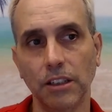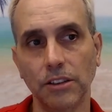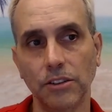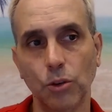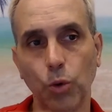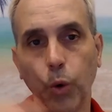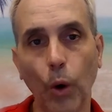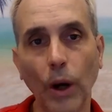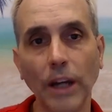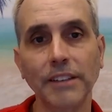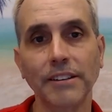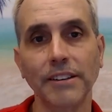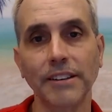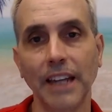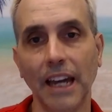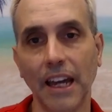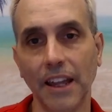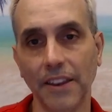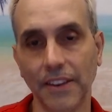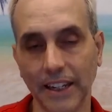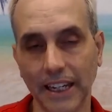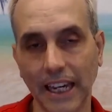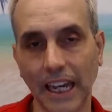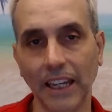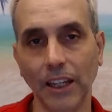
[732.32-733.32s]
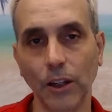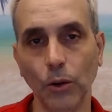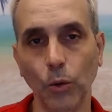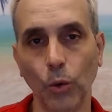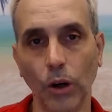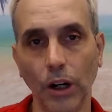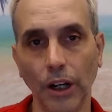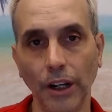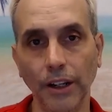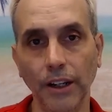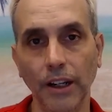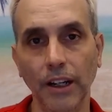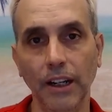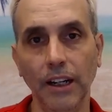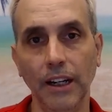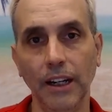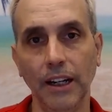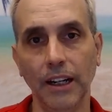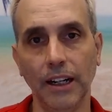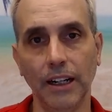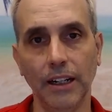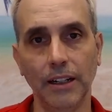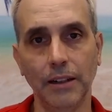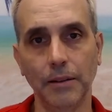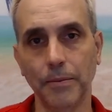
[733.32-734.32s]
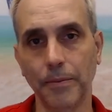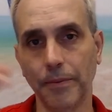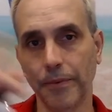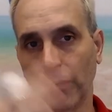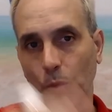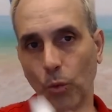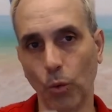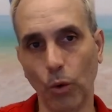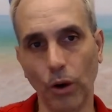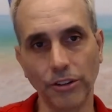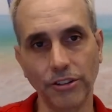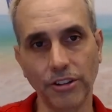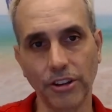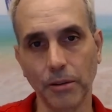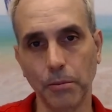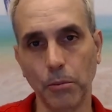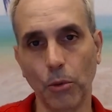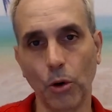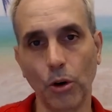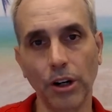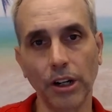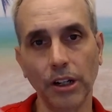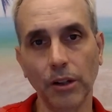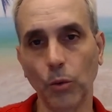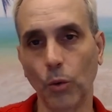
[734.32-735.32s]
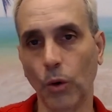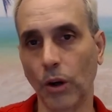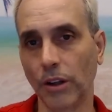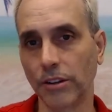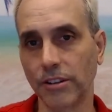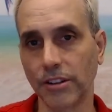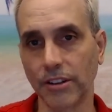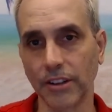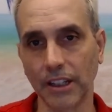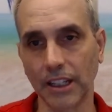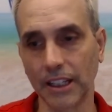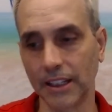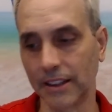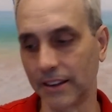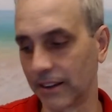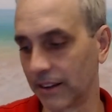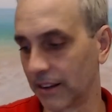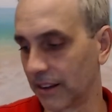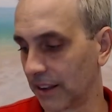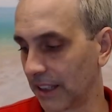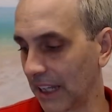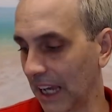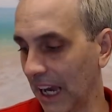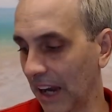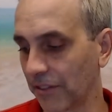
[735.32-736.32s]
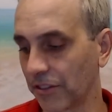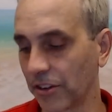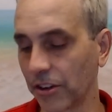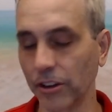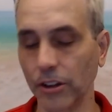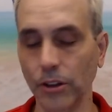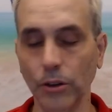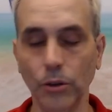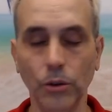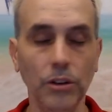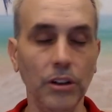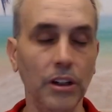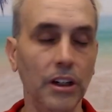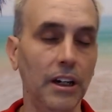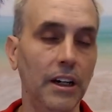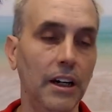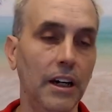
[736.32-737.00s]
twice a day, the KE1, once in the morning, once in the afternoon.